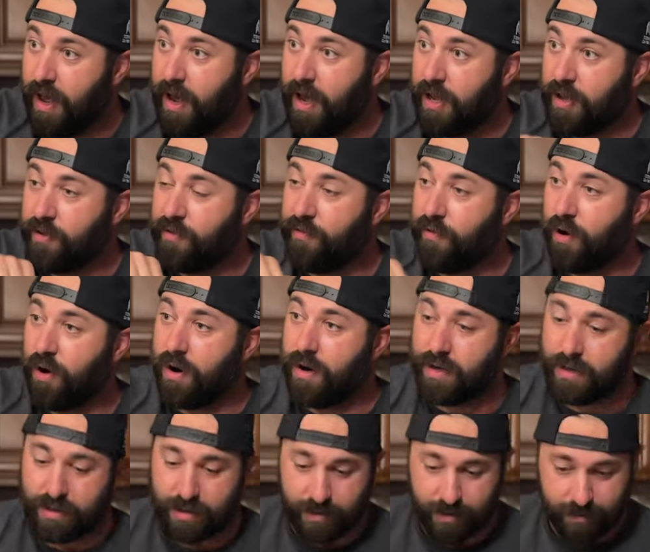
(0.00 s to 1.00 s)
As far
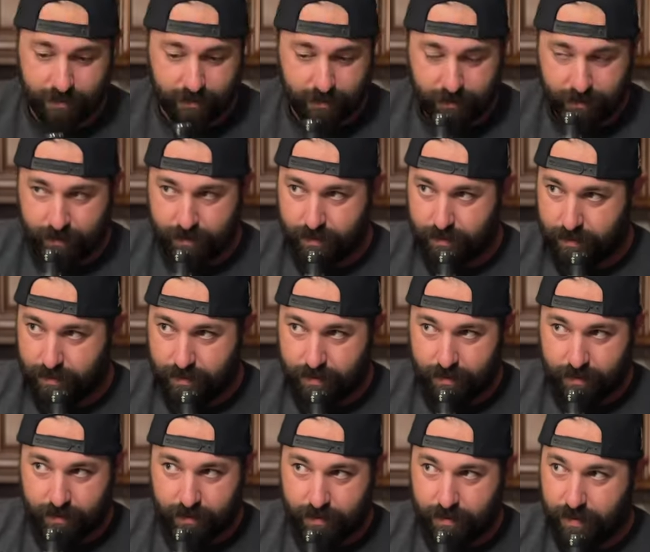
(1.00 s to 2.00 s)
as it
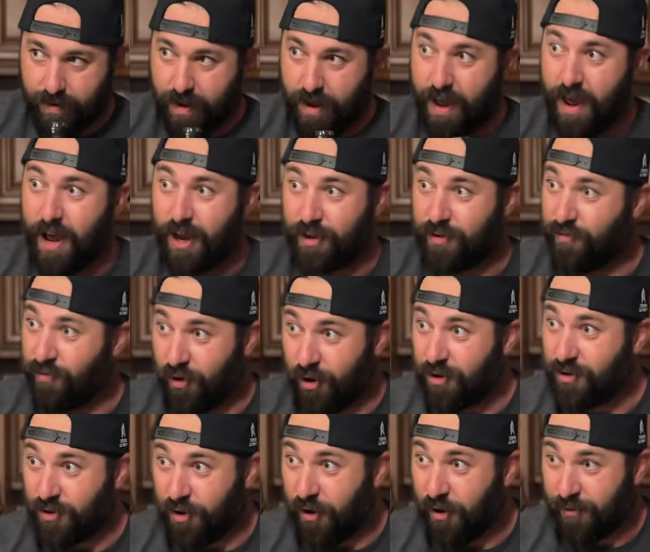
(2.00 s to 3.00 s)
smells strong. As far
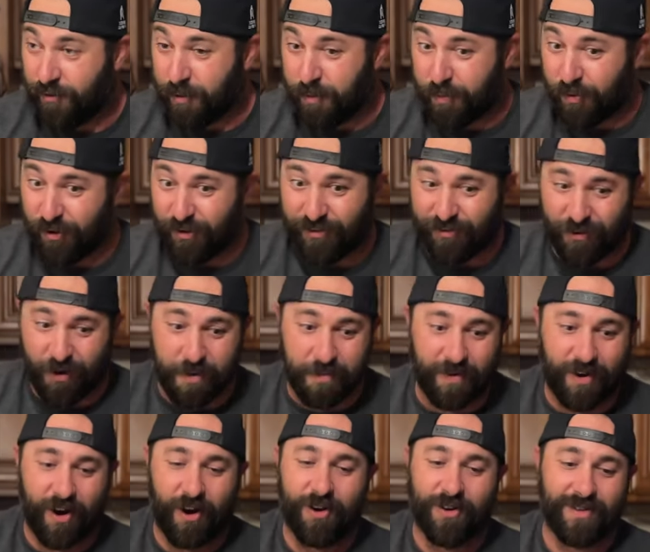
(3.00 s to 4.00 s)
as yeah. overproof
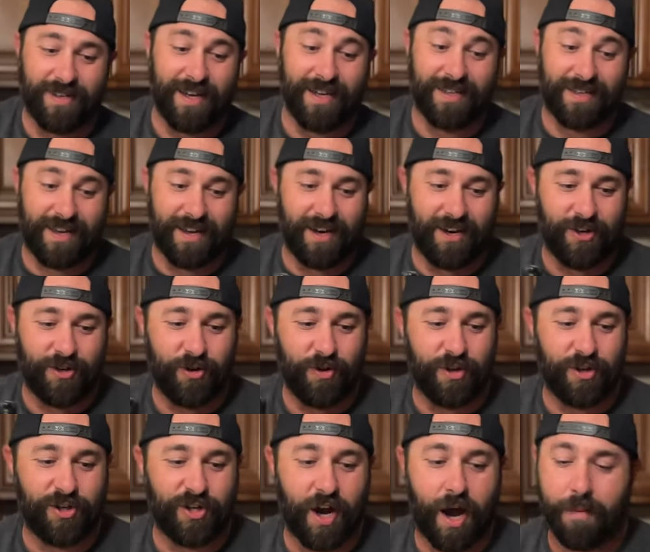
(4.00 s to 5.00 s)
rum goes, it's gonna do
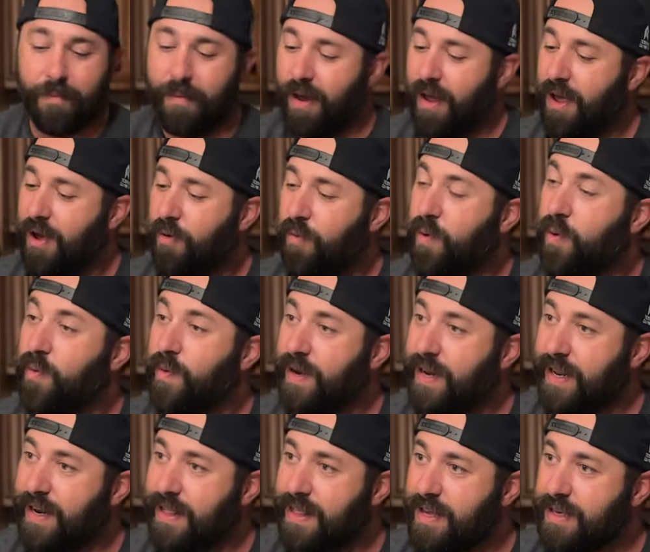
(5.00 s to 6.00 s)
the job. What do we
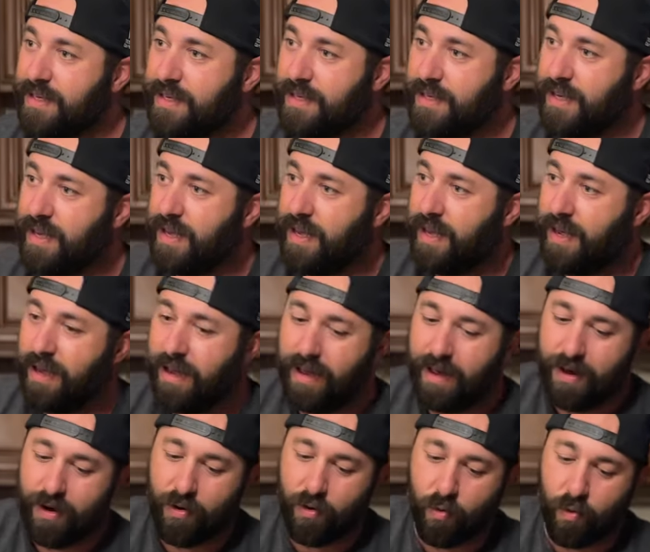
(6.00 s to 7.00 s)
need of this? An
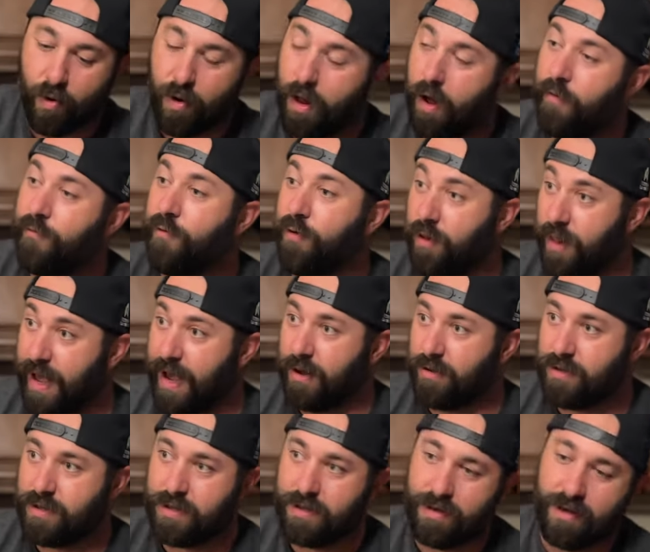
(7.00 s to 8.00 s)
ounce. A full
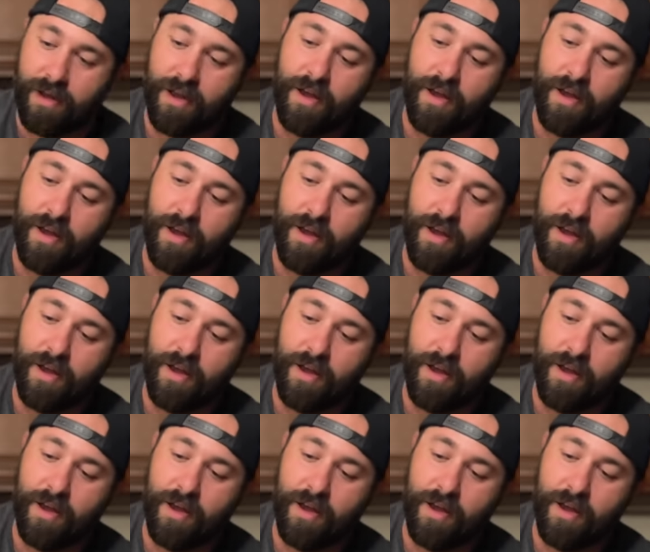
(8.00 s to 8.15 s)
ounce. A full